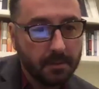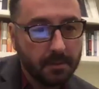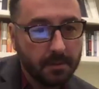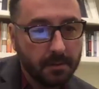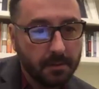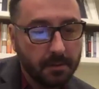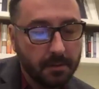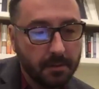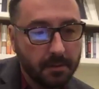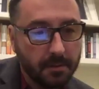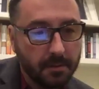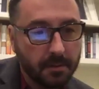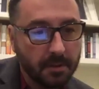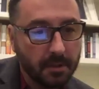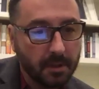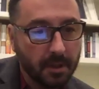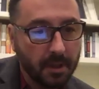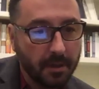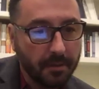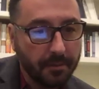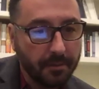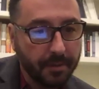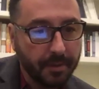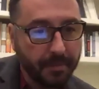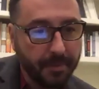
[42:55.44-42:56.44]
So a lot
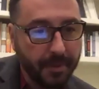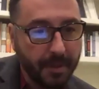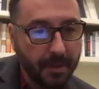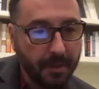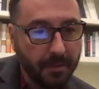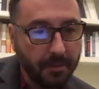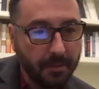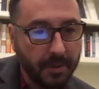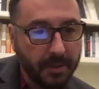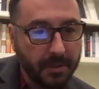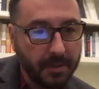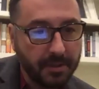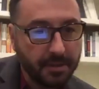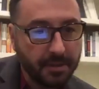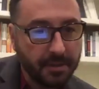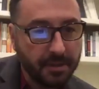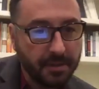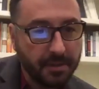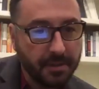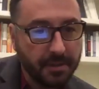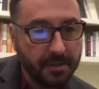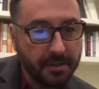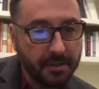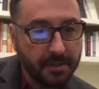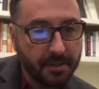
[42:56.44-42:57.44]
of repeat
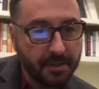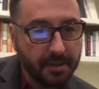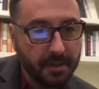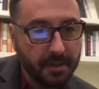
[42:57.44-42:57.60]
questions.